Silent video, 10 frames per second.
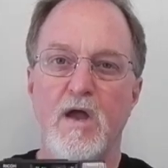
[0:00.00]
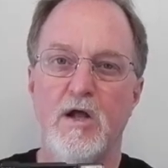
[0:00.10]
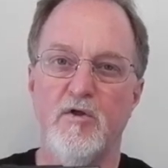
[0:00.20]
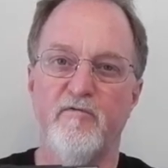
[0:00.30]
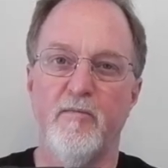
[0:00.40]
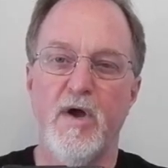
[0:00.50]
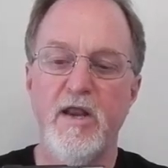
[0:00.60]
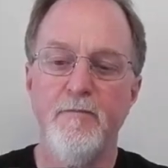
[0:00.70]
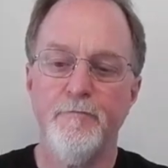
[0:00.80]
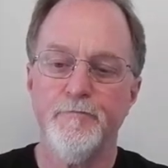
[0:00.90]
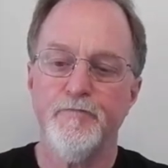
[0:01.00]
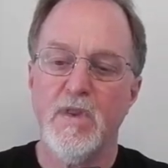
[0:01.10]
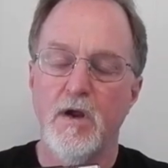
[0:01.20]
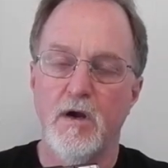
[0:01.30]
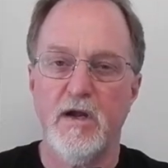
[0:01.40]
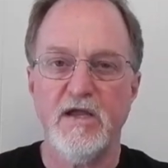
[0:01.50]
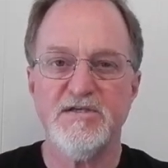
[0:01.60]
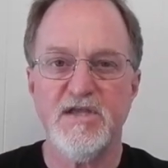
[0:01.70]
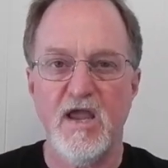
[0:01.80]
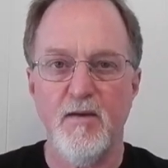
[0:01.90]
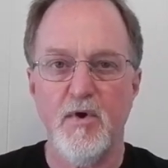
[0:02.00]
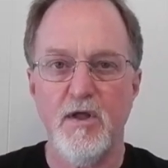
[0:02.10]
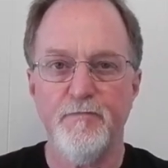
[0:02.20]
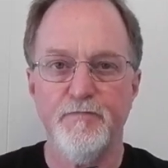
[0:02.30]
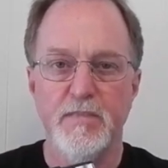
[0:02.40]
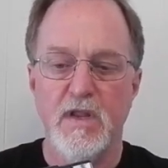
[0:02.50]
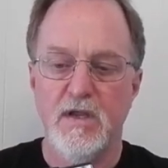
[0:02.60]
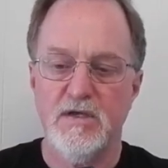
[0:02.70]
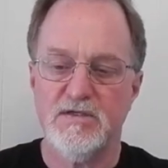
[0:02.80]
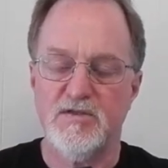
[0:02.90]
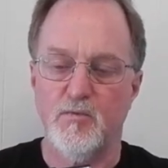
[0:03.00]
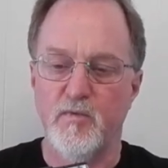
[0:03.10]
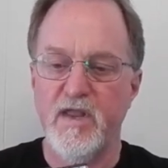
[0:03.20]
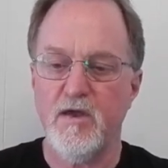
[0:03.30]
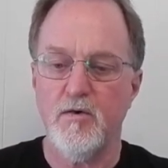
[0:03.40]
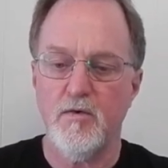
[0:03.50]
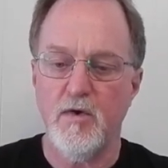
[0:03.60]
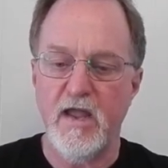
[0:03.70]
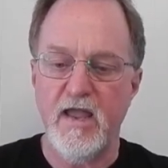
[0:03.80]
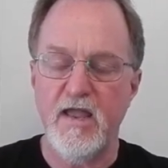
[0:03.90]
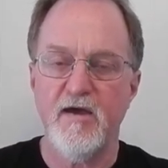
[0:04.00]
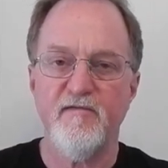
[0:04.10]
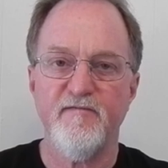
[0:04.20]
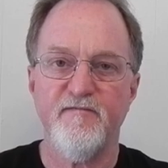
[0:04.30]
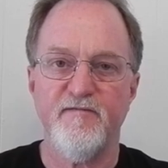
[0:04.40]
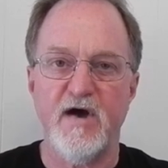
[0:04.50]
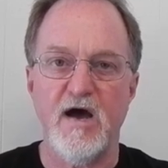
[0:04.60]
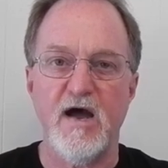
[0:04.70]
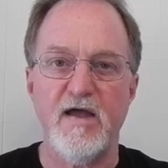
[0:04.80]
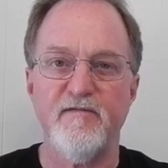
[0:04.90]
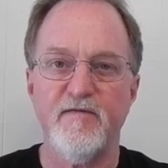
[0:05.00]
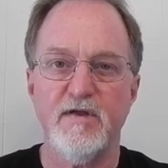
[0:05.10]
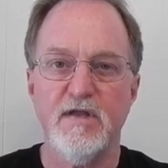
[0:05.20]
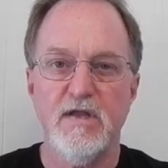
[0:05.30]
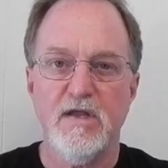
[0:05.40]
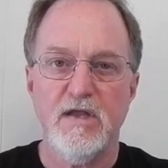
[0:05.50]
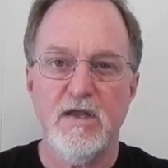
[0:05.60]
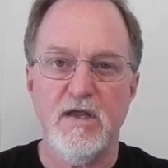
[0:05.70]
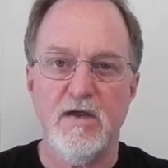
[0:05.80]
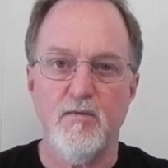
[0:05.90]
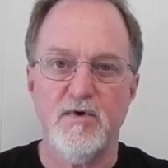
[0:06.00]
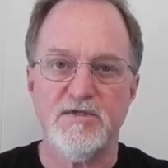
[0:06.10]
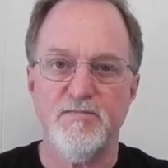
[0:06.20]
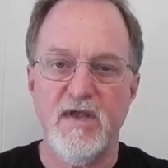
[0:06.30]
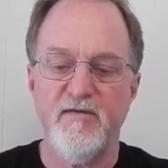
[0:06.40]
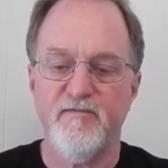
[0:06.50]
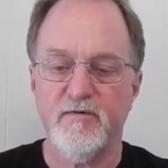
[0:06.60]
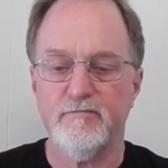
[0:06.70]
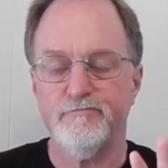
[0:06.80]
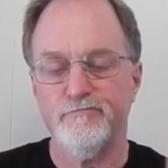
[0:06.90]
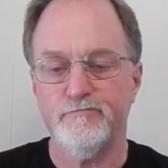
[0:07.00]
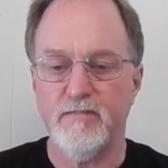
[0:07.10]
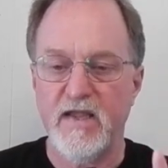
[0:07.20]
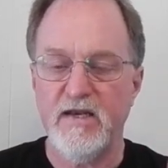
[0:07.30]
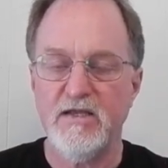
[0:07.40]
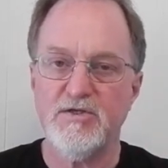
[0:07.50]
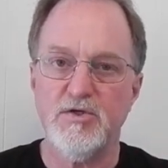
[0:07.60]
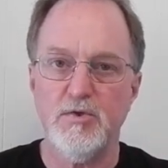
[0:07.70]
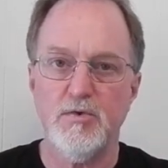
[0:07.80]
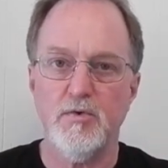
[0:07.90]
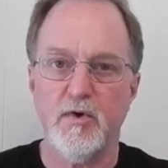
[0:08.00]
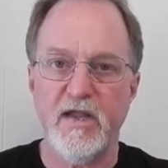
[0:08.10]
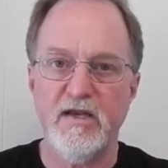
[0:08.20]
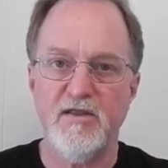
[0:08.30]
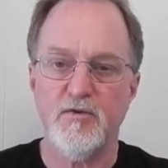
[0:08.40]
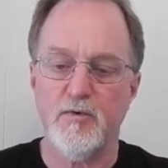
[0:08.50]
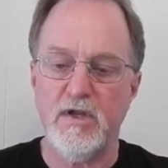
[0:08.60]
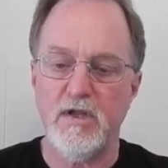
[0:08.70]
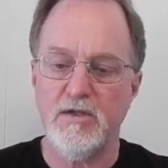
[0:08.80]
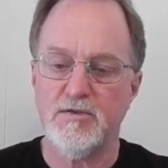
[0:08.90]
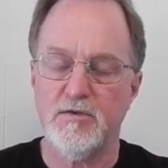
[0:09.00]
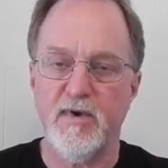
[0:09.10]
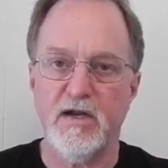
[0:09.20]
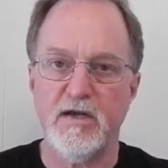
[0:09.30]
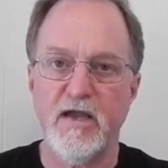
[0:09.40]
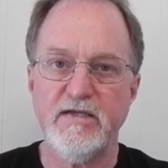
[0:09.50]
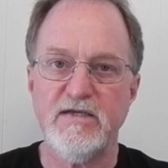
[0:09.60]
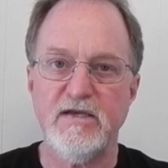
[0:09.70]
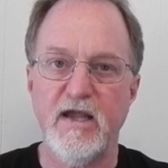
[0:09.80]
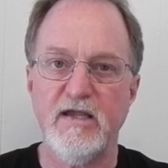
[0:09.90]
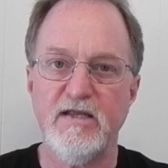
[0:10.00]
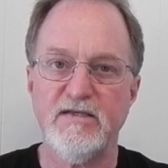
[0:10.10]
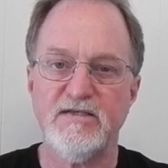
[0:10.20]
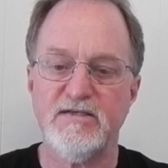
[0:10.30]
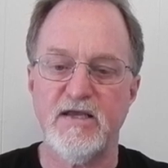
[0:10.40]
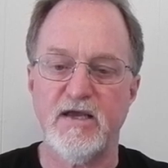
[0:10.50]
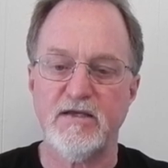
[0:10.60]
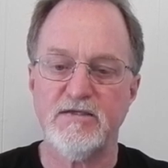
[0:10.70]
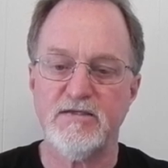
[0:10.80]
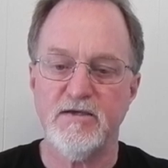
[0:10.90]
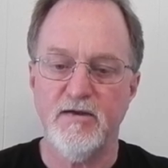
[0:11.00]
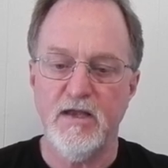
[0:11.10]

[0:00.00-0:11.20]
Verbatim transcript: Hello everybody, our next camera is the Ricoh AF-5. It was made from 82 or 83 to about 1986.